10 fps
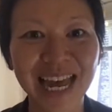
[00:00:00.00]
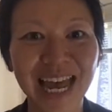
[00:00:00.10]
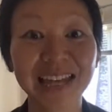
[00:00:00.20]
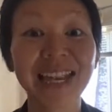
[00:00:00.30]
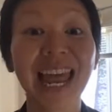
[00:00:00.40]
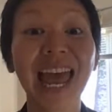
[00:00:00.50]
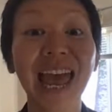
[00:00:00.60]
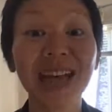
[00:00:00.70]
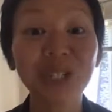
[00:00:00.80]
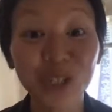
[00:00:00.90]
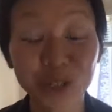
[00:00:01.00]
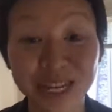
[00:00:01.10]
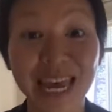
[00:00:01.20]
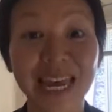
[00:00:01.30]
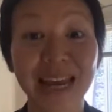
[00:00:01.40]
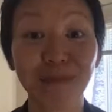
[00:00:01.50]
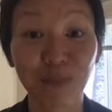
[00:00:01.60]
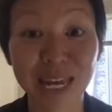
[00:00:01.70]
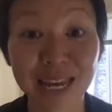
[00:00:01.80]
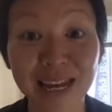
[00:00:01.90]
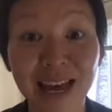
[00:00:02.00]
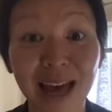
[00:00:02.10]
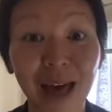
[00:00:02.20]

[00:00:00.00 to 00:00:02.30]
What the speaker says: and educating me